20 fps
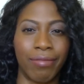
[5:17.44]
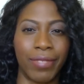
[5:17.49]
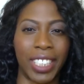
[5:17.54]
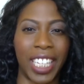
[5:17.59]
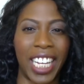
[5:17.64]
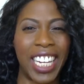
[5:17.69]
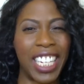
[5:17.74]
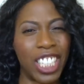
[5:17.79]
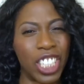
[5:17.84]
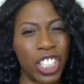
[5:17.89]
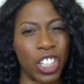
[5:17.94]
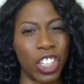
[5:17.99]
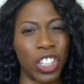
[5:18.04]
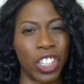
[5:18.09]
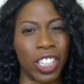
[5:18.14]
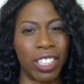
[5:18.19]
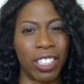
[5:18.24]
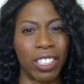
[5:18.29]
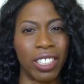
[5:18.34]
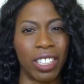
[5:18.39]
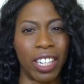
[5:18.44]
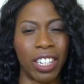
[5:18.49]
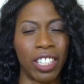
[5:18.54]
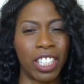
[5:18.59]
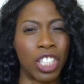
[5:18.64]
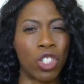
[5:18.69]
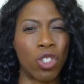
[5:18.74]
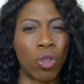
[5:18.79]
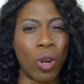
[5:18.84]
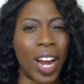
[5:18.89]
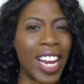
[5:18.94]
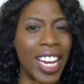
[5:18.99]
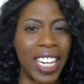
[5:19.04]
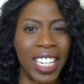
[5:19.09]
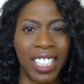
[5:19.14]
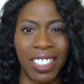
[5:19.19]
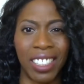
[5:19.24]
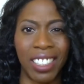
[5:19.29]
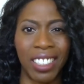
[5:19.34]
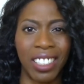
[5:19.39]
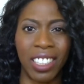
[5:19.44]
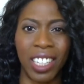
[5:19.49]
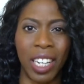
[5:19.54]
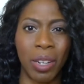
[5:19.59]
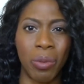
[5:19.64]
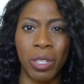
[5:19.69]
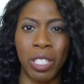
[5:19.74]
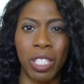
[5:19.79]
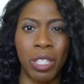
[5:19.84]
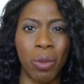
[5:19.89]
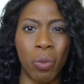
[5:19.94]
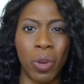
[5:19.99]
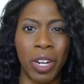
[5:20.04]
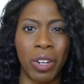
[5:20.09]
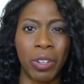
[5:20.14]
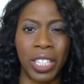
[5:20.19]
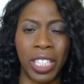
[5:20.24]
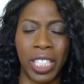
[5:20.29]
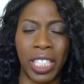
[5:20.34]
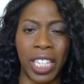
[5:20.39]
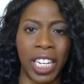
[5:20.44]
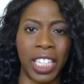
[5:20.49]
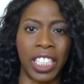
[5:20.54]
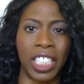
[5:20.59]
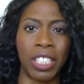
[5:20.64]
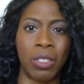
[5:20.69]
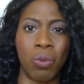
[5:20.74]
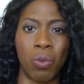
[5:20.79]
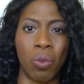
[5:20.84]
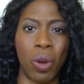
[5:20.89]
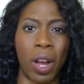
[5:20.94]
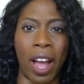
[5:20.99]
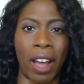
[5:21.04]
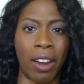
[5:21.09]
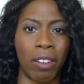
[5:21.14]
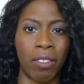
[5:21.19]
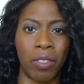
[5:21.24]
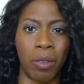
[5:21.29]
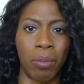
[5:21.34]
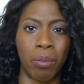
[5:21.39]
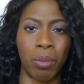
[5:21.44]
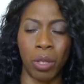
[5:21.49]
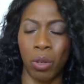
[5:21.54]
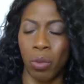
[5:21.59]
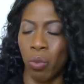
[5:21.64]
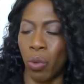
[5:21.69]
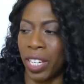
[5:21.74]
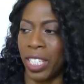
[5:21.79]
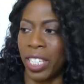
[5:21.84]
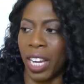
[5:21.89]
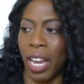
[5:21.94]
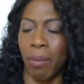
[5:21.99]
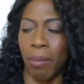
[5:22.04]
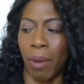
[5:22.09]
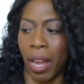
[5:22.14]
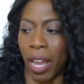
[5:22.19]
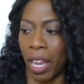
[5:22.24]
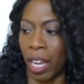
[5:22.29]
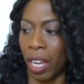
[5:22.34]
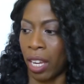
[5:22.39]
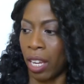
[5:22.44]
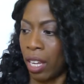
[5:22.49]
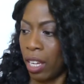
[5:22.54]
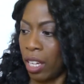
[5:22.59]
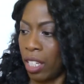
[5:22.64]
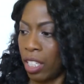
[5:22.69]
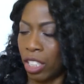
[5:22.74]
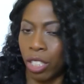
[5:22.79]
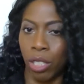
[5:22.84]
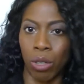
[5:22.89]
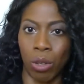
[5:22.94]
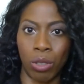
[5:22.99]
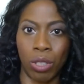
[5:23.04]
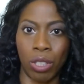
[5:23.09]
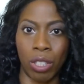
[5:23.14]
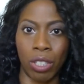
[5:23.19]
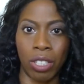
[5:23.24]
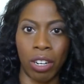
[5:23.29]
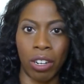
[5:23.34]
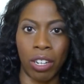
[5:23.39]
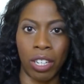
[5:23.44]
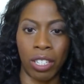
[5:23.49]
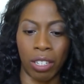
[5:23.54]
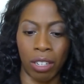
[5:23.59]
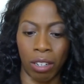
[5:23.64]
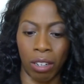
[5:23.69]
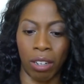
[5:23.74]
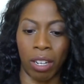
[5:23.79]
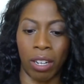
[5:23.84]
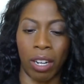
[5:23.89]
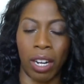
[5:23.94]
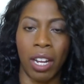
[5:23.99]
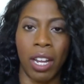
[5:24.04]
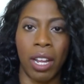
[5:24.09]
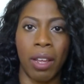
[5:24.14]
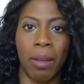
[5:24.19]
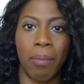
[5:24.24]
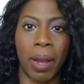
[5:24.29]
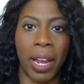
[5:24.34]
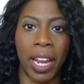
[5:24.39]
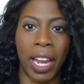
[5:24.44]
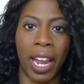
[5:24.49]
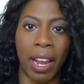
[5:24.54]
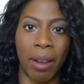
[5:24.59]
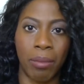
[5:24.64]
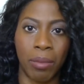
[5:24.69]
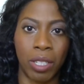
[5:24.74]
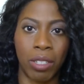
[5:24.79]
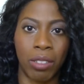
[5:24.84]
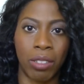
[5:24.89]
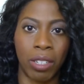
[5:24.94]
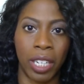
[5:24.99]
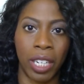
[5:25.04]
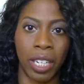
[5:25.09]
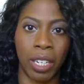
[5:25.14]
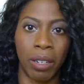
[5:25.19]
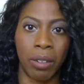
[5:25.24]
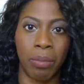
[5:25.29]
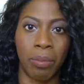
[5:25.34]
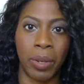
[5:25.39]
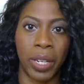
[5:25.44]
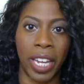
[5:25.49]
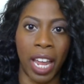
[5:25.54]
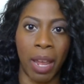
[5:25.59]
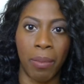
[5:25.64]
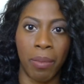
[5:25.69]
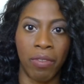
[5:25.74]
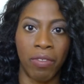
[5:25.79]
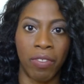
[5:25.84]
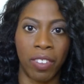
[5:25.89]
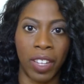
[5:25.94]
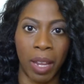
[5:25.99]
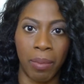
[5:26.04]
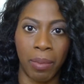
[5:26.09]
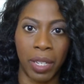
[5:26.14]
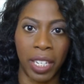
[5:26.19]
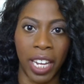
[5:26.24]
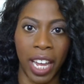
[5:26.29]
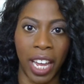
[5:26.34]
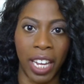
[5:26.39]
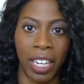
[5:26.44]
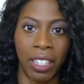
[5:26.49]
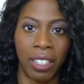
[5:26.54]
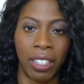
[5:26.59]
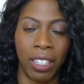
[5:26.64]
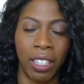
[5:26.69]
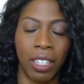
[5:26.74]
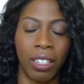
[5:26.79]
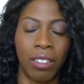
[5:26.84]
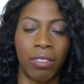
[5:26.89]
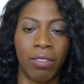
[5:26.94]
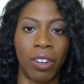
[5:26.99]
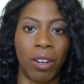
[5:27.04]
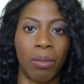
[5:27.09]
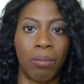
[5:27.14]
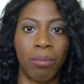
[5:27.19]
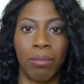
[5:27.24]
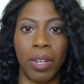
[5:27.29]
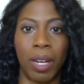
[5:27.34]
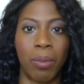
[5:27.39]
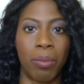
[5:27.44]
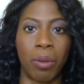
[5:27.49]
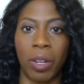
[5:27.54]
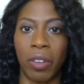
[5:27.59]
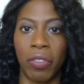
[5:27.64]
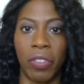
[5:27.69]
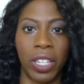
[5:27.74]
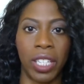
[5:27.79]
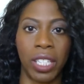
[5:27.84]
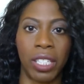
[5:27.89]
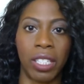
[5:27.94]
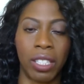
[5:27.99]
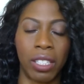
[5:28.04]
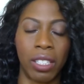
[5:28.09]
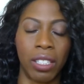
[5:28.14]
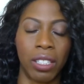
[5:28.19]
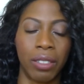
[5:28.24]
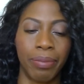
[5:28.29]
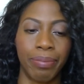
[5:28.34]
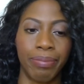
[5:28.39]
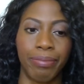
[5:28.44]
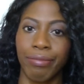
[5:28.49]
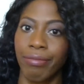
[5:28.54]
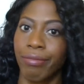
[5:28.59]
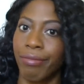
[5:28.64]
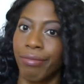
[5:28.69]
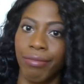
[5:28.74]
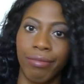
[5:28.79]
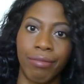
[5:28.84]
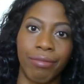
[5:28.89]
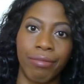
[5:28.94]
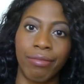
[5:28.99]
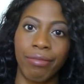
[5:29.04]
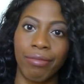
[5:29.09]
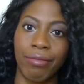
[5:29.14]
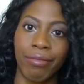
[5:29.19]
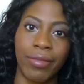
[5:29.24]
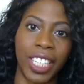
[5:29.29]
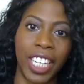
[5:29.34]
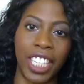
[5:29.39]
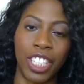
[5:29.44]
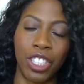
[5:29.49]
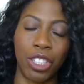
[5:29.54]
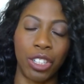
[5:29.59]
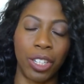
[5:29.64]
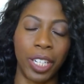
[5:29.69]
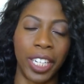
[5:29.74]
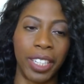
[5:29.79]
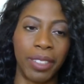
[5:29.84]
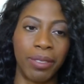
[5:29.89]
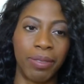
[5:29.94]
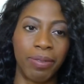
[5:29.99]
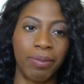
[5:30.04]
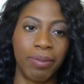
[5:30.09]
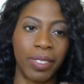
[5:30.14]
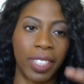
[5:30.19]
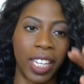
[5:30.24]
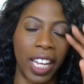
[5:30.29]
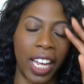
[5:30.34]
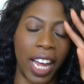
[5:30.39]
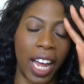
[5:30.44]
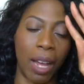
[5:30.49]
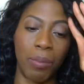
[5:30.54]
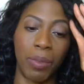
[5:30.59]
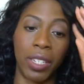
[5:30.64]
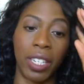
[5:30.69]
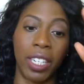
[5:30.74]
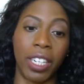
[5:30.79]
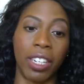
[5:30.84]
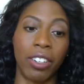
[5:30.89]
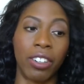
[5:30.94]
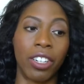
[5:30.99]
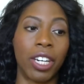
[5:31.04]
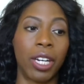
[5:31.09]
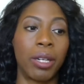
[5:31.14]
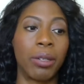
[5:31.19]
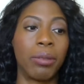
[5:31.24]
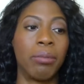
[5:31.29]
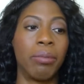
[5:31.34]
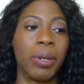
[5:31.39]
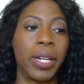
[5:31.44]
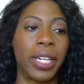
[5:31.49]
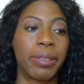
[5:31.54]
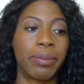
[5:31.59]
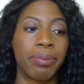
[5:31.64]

injured, strained. It was the weirdest thing. Just out of the blue, one day my shoulder started to hurt. My hamstring became inflamed again from a previous injury that happened a year ago. But